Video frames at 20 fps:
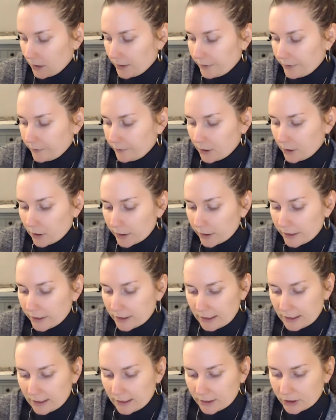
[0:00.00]
The
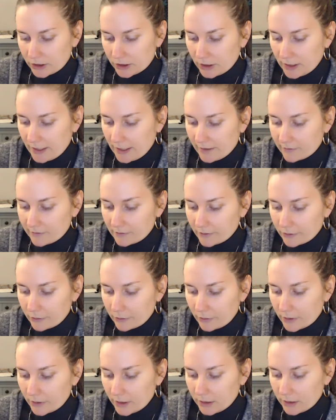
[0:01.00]
architect shall have
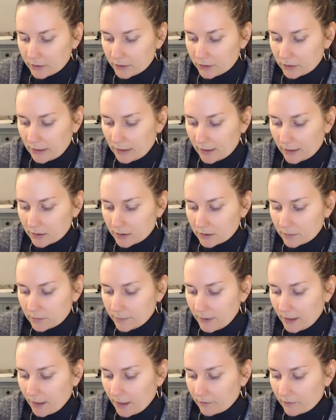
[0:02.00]
authority to act on
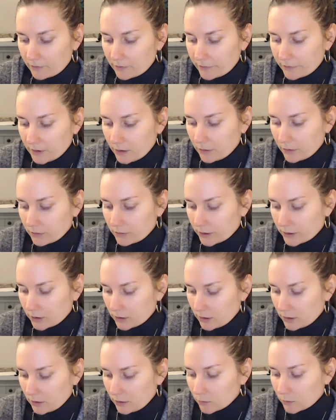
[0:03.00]
behalf of the owner
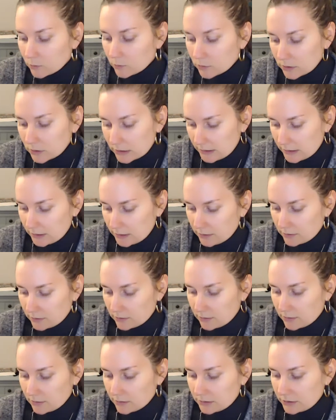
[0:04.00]
only
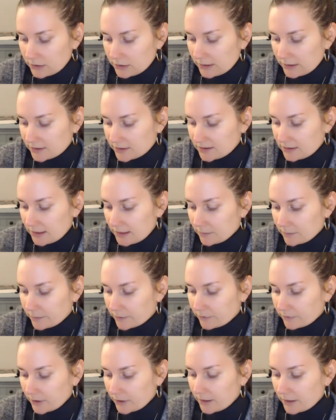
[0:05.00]
to the extent
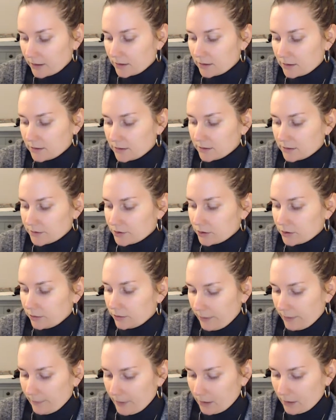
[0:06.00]
provided in this
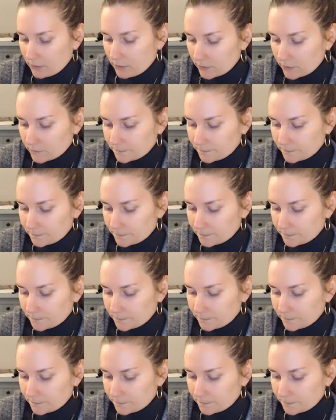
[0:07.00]
agreement.